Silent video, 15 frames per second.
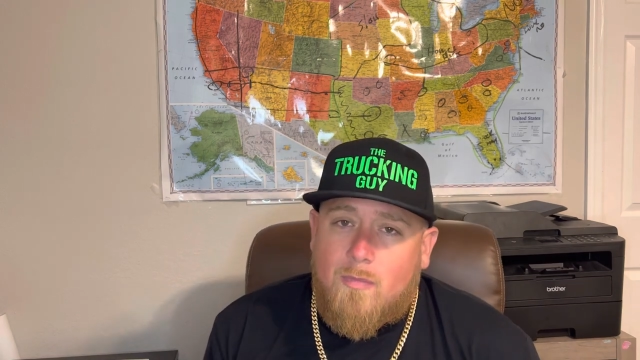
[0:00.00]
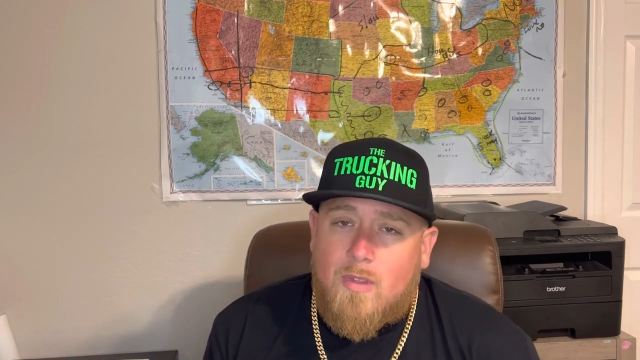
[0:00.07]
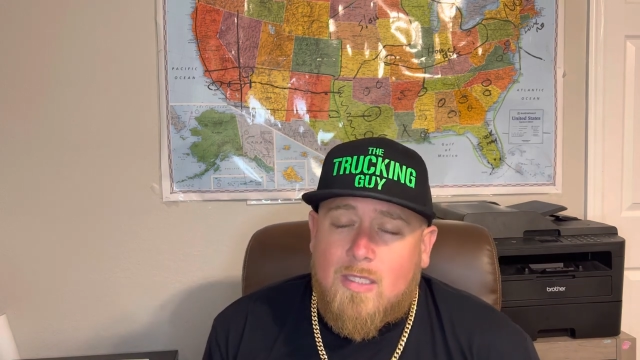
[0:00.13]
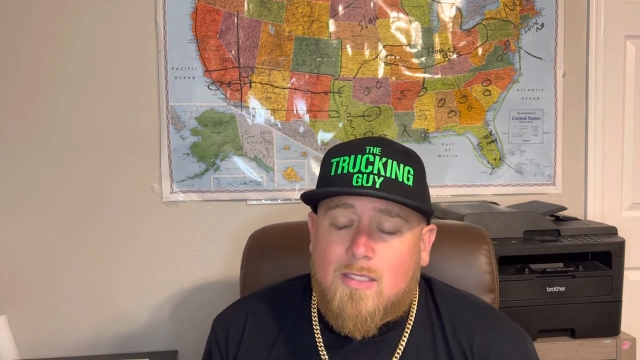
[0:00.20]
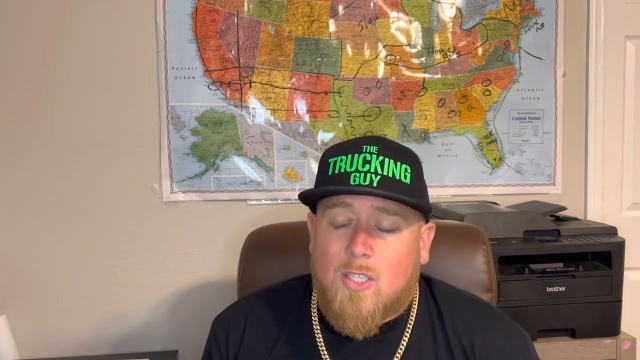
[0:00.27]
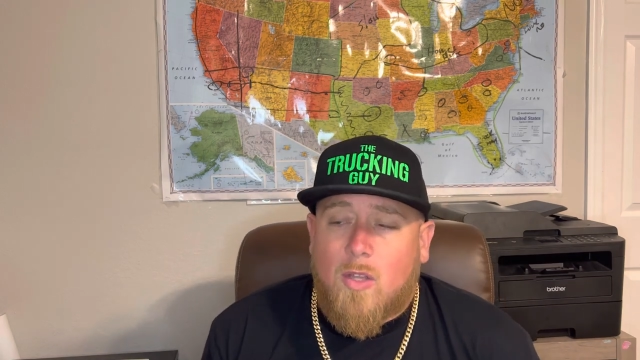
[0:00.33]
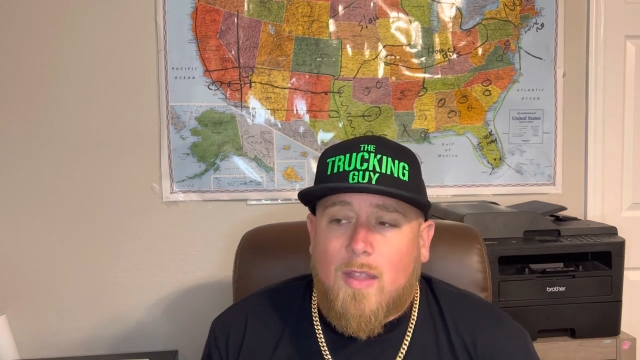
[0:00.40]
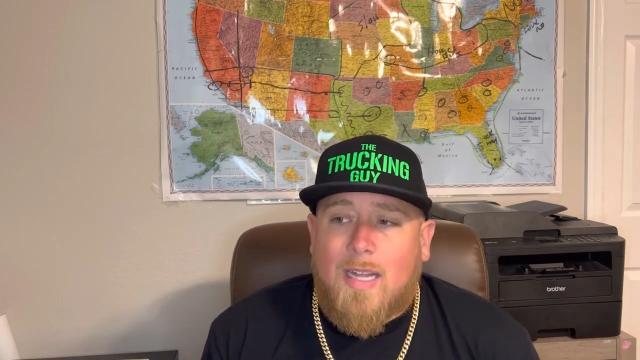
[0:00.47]

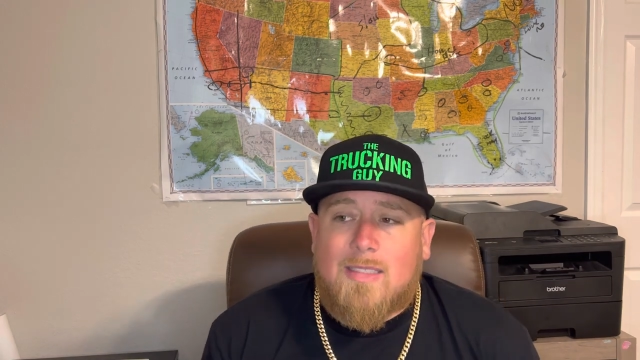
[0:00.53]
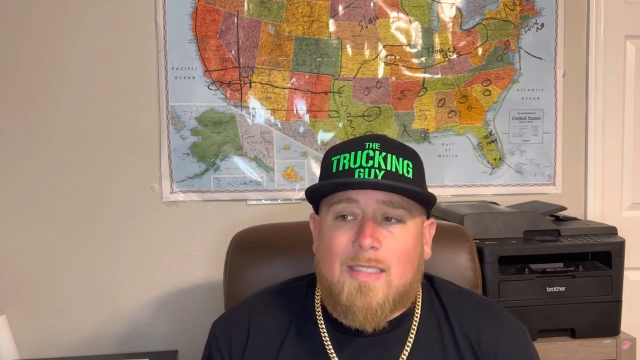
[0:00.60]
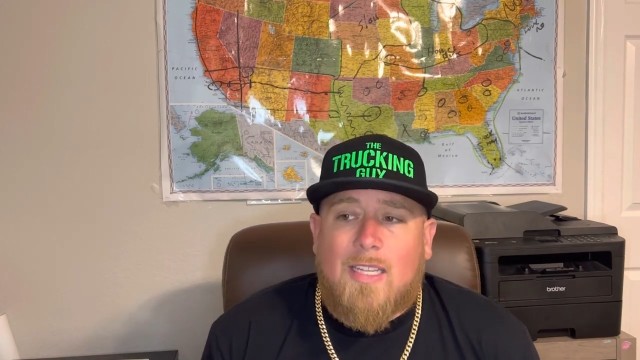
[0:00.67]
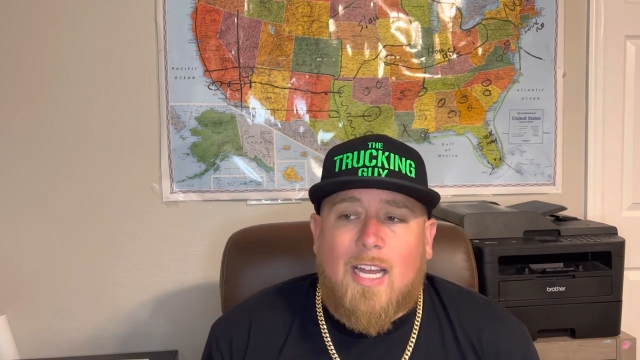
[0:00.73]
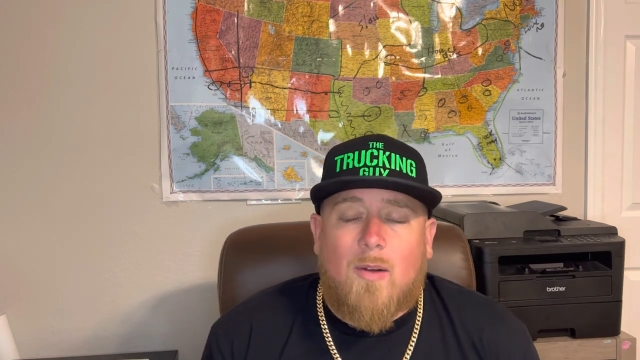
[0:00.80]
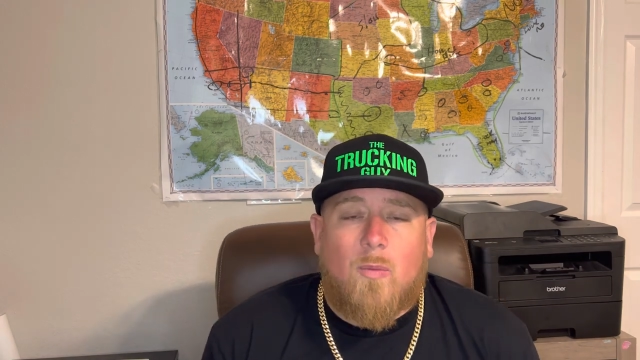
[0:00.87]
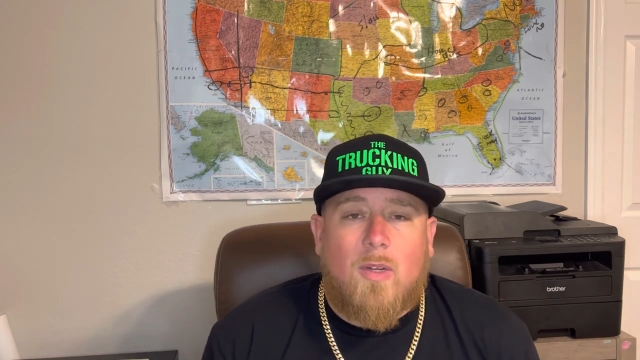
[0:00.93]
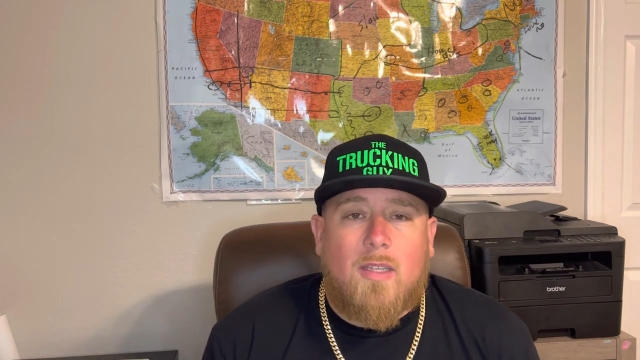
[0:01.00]
So that's
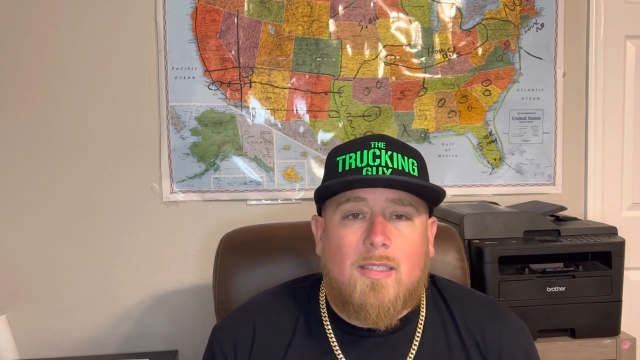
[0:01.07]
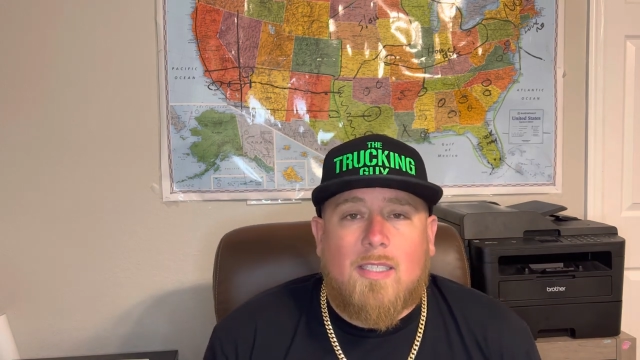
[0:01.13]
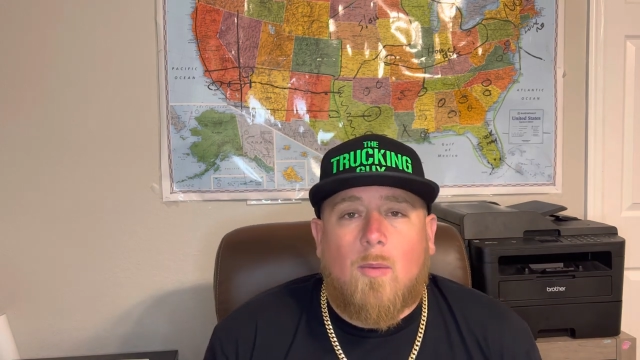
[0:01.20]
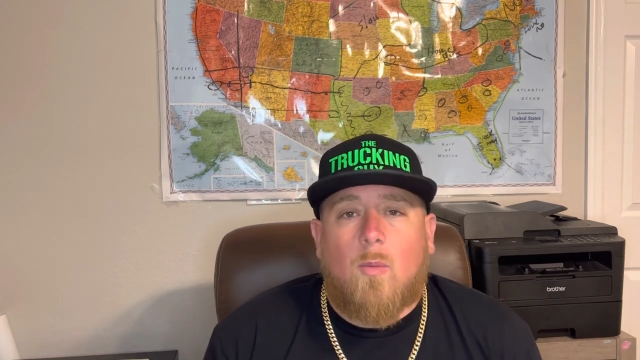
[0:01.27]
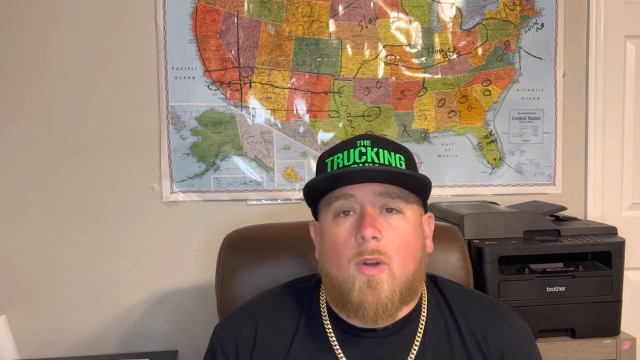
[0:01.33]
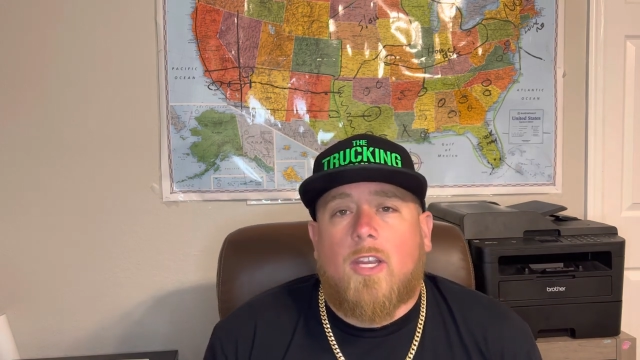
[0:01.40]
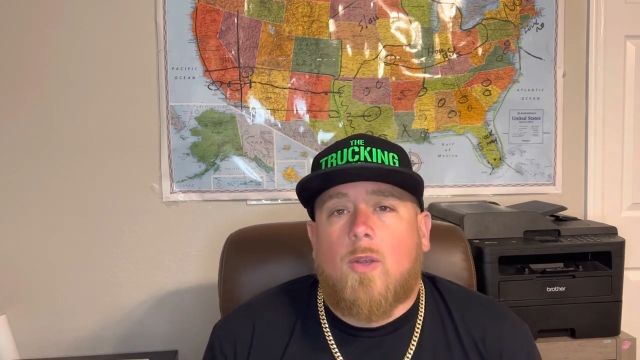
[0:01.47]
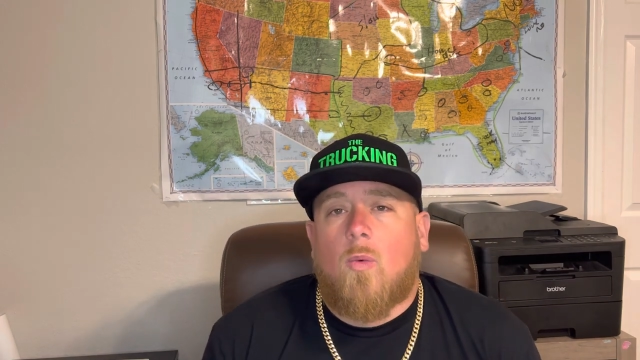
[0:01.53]
not really
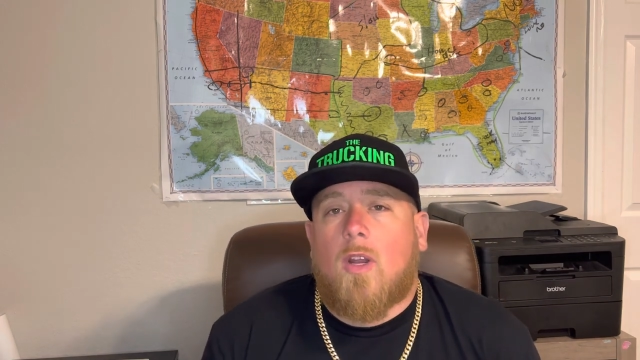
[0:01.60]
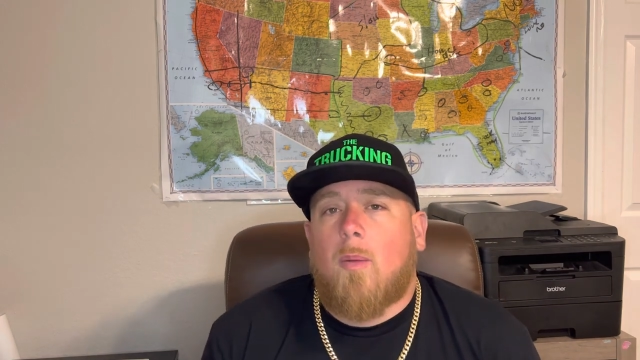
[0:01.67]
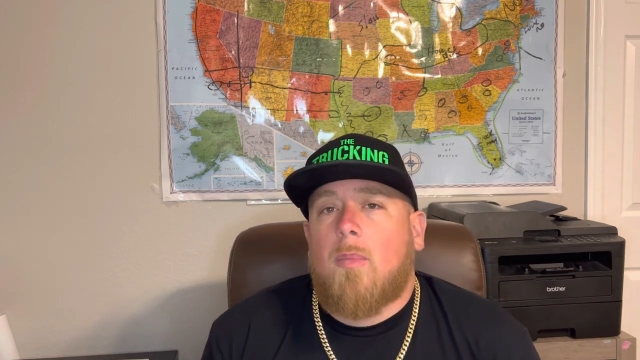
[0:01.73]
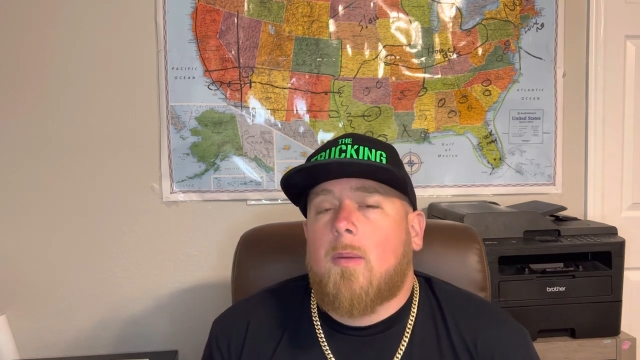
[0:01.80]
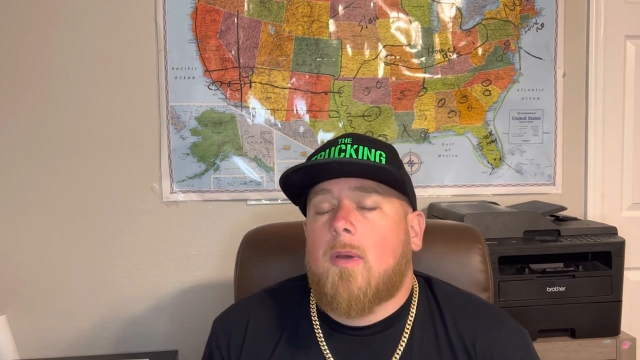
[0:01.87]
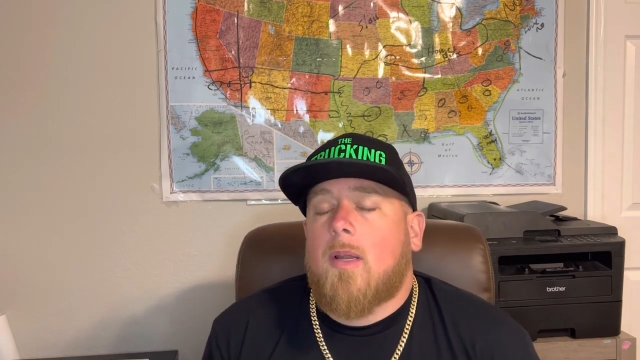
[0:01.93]
somewhere you want to be,